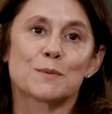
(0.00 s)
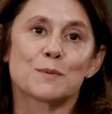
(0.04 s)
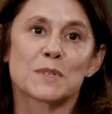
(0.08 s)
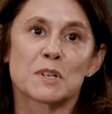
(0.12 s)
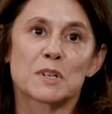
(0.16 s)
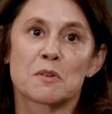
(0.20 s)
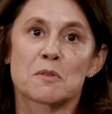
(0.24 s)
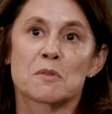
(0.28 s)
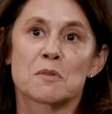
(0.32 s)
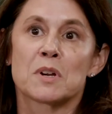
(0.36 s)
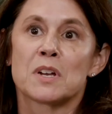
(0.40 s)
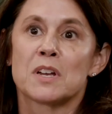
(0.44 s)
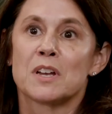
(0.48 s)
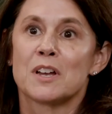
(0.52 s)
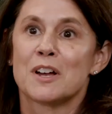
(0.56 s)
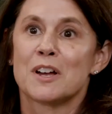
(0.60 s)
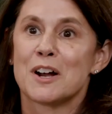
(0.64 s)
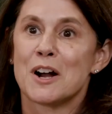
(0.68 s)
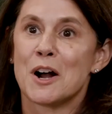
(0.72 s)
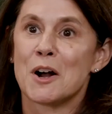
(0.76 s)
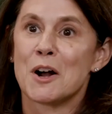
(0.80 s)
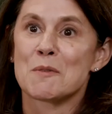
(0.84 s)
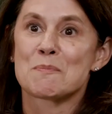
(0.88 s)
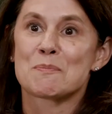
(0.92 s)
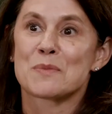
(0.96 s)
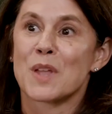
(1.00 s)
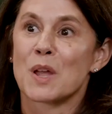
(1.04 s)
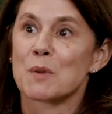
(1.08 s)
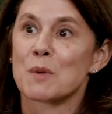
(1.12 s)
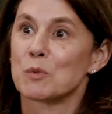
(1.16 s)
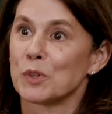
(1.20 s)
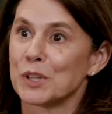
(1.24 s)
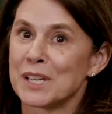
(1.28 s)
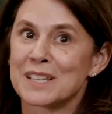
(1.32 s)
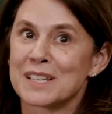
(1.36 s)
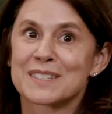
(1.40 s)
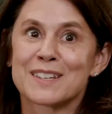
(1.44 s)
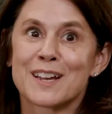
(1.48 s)
So I'm
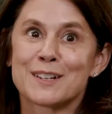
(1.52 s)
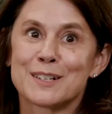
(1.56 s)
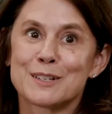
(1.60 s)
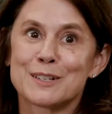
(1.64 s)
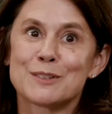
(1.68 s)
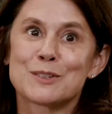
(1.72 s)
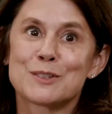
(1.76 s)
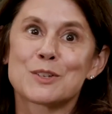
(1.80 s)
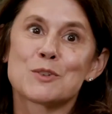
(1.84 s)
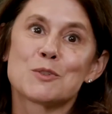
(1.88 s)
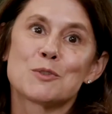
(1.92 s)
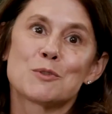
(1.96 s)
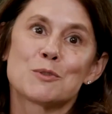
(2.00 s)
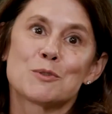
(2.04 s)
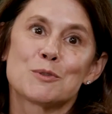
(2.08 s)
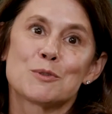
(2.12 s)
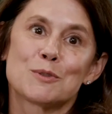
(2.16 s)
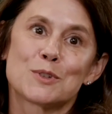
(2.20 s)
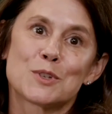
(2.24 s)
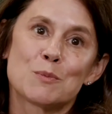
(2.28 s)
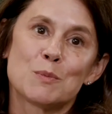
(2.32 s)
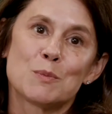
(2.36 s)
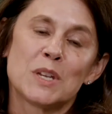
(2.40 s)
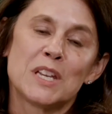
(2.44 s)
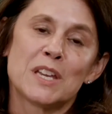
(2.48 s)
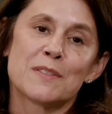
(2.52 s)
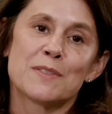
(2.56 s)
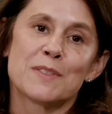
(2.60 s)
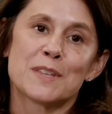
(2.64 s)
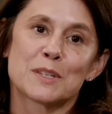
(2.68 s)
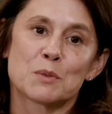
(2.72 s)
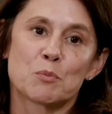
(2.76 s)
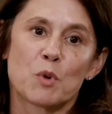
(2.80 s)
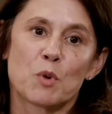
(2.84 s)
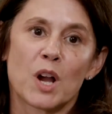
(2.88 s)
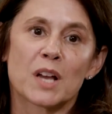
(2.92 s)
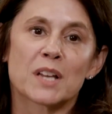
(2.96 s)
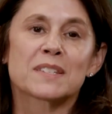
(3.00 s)
really excited to begin this
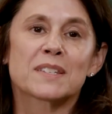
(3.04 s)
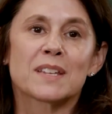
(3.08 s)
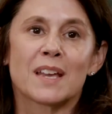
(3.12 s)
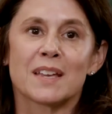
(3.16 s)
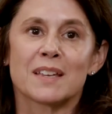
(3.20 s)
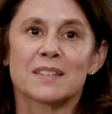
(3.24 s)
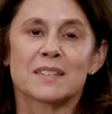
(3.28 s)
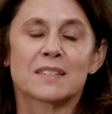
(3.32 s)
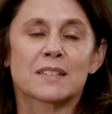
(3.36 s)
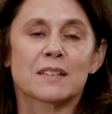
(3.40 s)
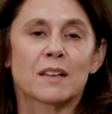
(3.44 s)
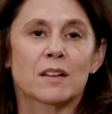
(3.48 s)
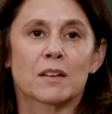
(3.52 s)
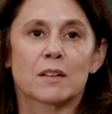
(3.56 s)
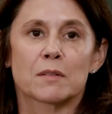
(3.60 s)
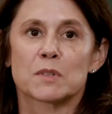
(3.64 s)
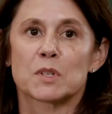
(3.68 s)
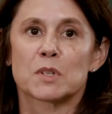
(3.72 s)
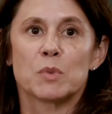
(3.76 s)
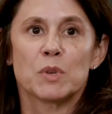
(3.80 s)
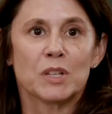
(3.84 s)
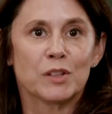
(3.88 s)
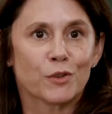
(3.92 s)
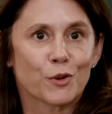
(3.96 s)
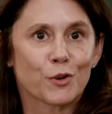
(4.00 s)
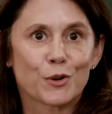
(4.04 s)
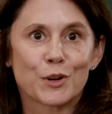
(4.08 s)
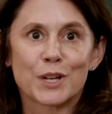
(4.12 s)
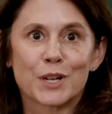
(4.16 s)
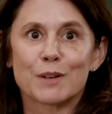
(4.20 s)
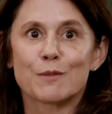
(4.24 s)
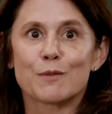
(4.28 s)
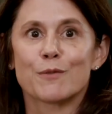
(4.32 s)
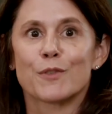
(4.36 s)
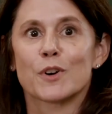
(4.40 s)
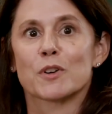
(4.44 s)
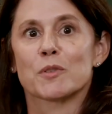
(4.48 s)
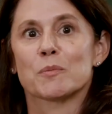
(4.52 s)
process, to be learning
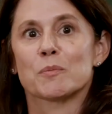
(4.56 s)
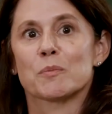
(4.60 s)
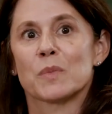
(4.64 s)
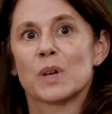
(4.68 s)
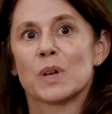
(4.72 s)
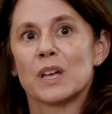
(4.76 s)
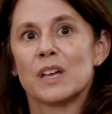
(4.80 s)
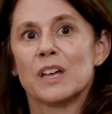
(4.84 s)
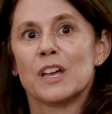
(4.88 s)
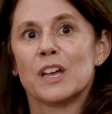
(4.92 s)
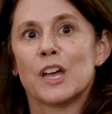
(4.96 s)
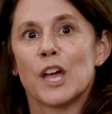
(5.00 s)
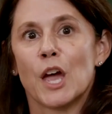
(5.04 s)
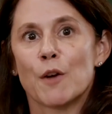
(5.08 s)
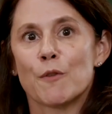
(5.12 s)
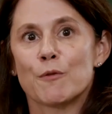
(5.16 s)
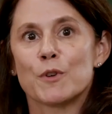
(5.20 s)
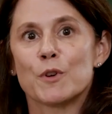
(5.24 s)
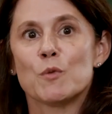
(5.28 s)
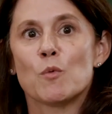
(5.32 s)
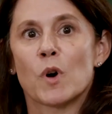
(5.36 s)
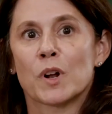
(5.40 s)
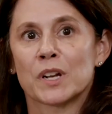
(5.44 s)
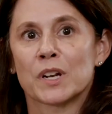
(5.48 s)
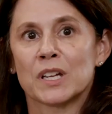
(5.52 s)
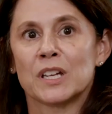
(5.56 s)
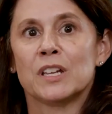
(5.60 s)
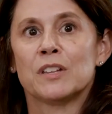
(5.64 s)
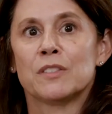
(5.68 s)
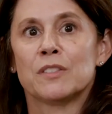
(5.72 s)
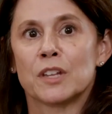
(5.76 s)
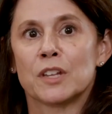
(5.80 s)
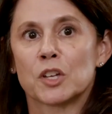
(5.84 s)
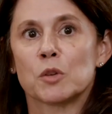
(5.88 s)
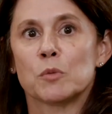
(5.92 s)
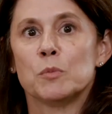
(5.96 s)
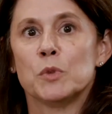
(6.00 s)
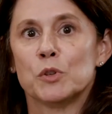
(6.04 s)
from everyone in the
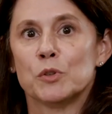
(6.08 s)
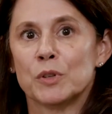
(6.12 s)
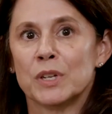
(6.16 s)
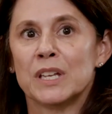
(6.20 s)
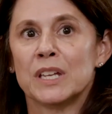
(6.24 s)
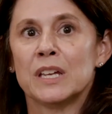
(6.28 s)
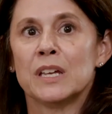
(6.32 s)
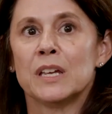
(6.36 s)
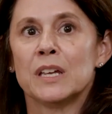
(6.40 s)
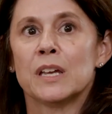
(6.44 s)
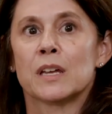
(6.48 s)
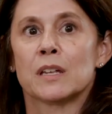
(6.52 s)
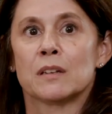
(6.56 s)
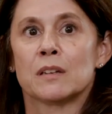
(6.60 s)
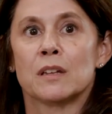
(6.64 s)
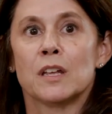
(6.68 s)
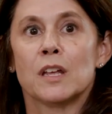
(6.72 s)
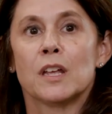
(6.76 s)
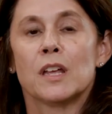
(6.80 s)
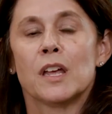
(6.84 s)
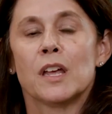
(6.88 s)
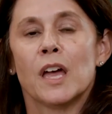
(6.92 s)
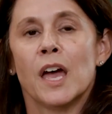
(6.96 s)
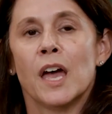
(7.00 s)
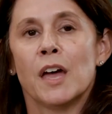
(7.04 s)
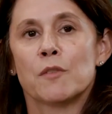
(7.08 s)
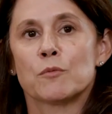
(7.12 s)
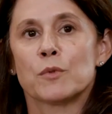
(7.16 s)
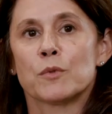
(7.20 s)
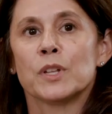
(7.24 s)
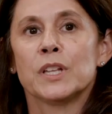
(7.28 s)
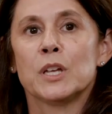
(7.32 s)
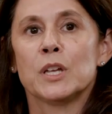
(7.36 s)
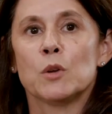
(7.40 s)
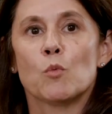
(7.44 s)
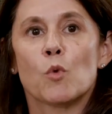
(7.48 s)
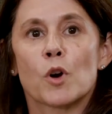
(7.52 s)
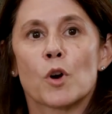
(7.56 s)
community and
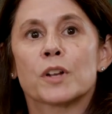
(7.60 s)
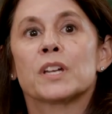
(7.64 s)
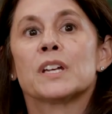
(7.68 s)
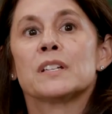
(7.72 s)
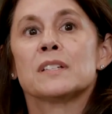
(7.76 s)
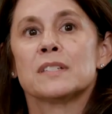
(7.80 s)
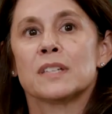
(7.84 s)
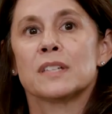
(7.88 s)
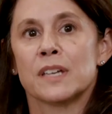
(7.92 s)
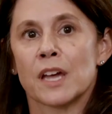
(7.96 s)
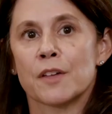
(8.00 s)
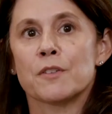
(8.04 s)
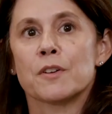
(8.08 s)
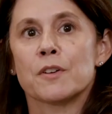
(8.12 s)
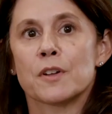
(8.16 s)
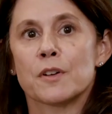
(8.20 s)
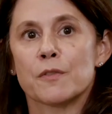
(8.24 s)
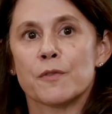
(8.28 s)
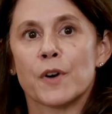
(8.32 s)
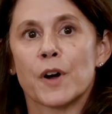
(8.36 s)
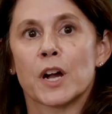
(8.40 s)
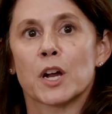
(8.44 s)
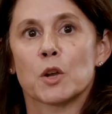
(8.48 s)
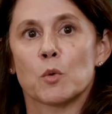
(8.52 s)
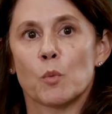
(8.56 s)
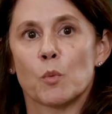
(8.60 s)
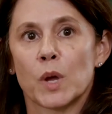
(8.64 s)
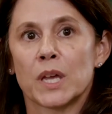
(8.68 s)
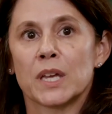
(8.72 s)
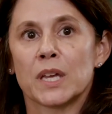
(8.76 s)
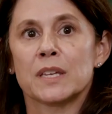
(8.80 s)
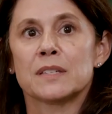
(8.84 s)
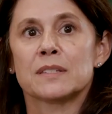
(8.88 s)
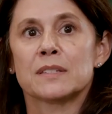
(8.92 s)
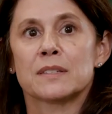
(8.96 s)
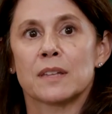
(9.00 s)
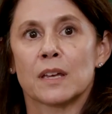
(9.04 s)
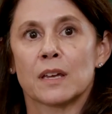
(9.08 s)
really working together to find
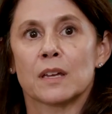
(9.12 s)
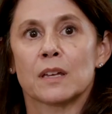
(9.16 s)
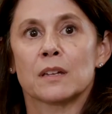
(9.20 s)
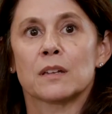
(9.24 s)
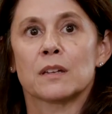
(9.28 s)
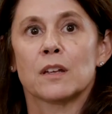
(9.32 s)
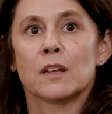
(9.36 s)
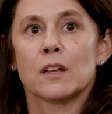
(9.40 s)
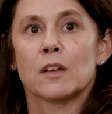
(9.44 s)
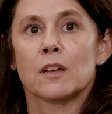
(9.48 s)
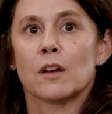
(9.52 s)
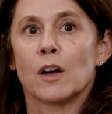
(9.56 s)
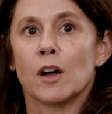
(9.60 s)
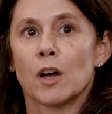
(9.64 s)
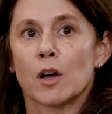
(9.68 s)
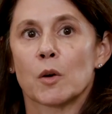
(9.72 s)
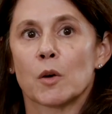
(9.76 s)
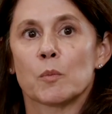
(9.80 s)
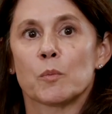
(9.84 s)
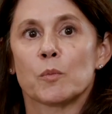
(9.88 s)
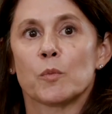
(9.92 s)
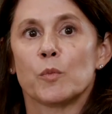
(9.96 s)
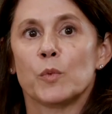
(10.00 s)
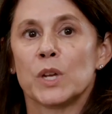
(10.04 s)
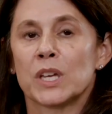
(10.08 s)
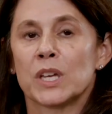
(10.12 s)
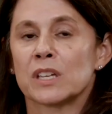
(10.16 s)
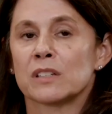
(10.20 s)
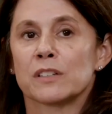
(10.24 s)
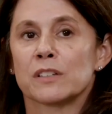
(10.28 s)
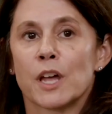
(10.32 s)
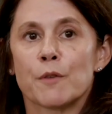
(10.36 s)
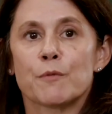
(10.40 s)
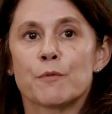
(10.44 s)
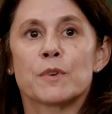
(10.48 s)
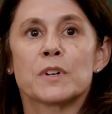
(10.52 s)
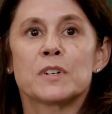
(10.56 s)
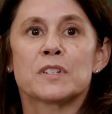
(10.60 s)
ways that we can
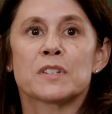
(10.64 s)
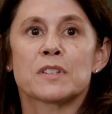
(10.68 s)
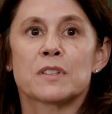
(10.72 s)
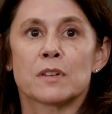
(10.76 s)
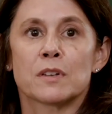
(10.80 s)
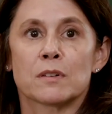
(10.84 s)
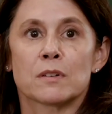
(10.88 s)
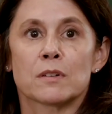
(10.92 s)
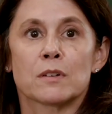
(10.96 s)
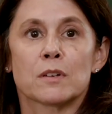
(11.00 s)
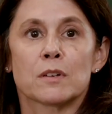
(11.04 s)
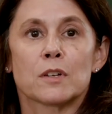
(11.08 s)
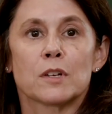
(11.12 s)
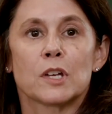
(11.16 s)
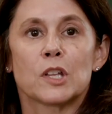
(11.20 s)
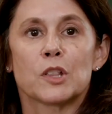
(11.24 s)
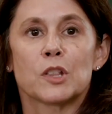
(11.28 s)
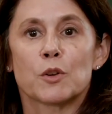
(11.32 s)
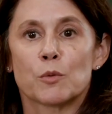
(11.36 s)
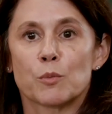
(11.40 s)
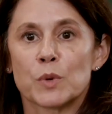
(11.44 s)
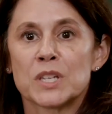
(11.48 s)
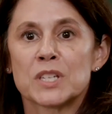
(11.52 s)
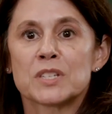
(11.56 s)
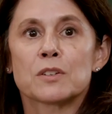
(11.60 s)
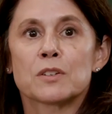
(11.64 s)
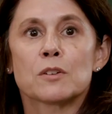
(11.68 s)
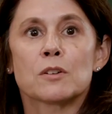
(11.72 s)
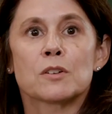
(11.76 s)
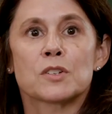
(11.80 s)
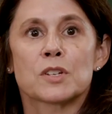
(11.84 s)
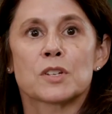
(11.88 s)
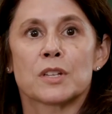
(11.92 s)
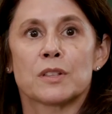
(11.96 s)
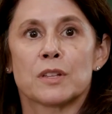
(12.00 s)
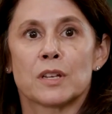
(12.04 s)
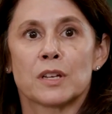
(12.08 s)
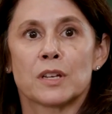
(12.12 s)
leverage the research and the